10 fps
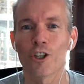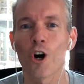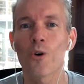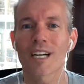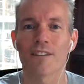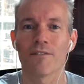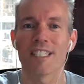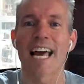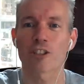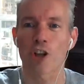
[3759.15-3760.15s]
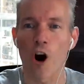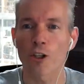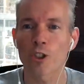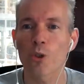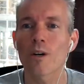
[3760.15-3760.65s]
go kind of latch
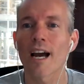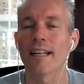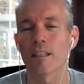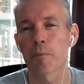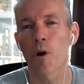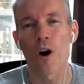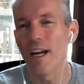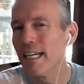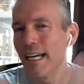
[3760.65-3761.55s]
onto and deploy?